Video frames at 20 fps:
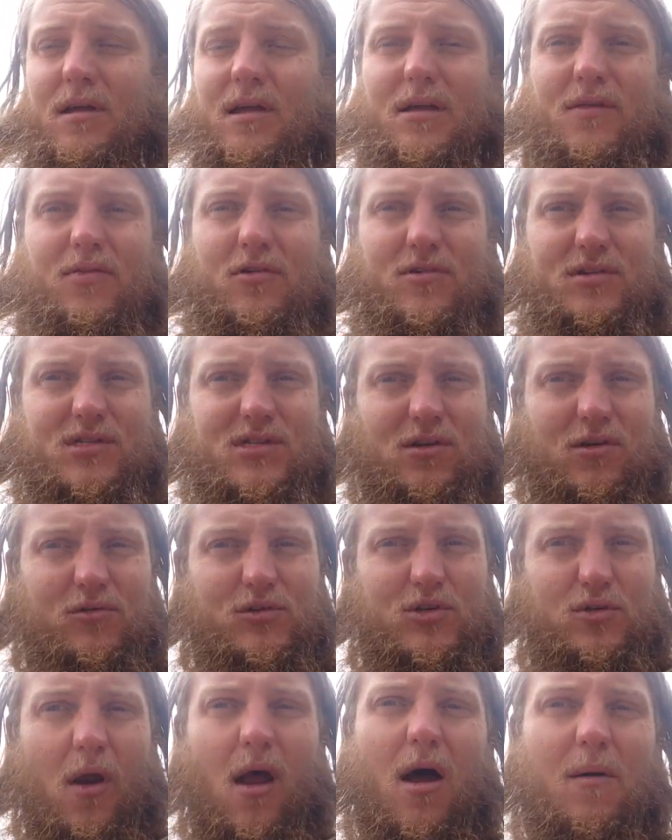and there's no
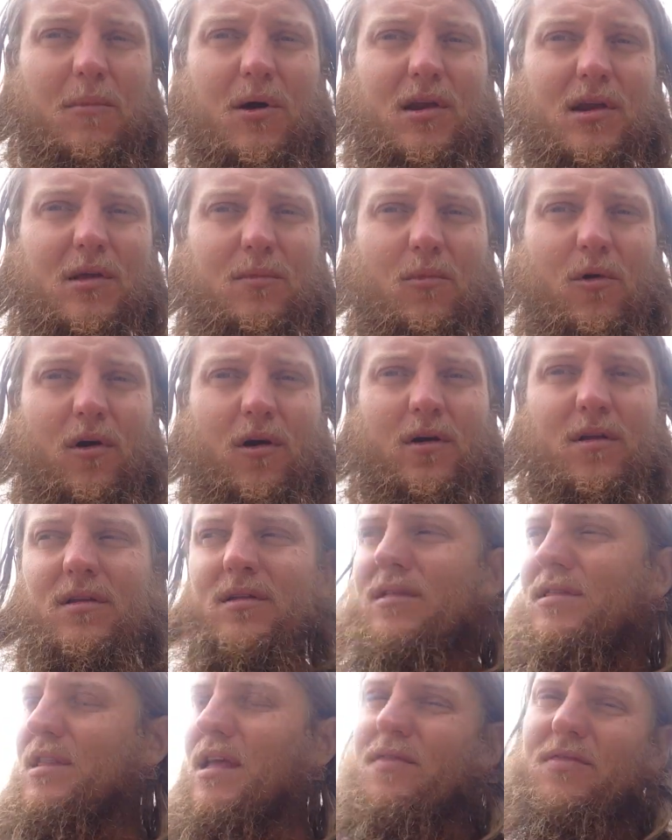drama anymore,
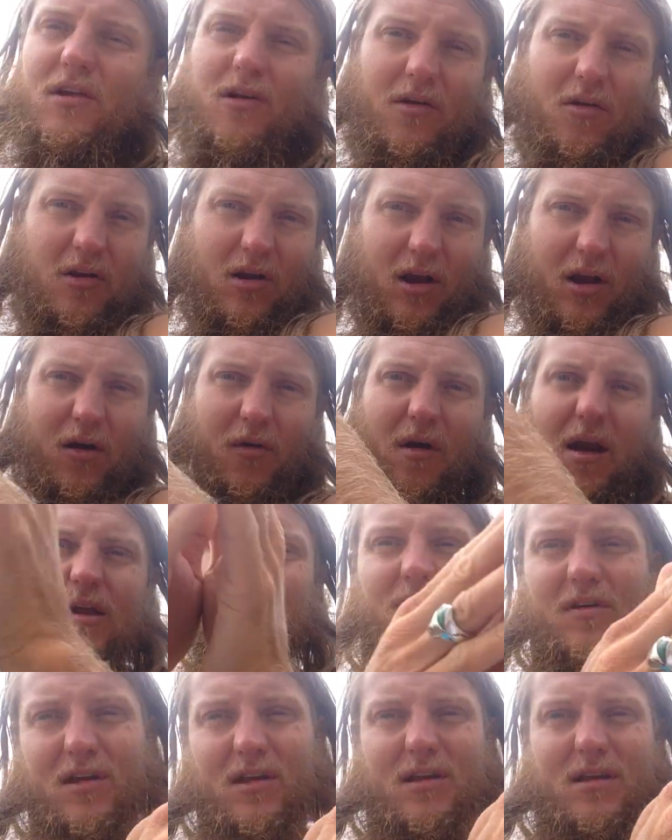then they're gonna
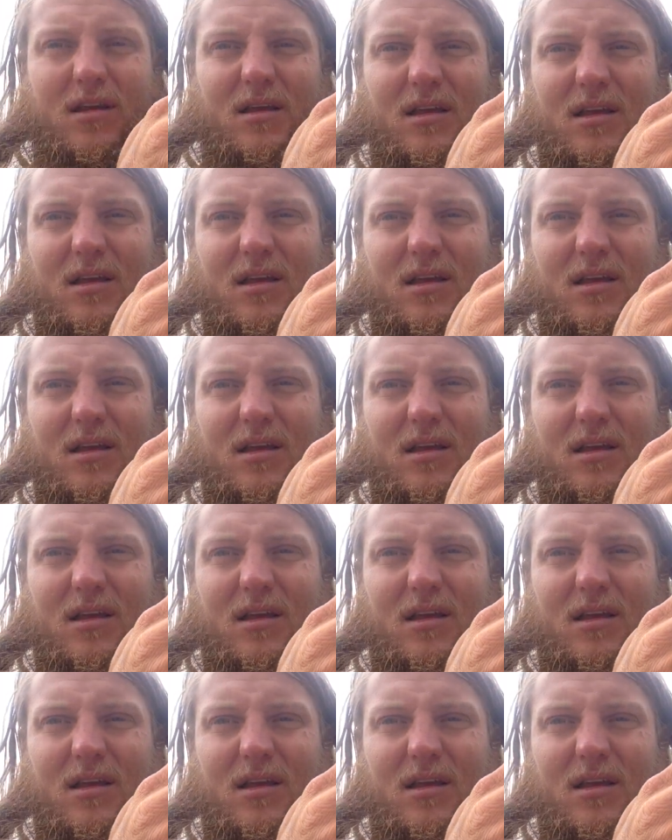crave it.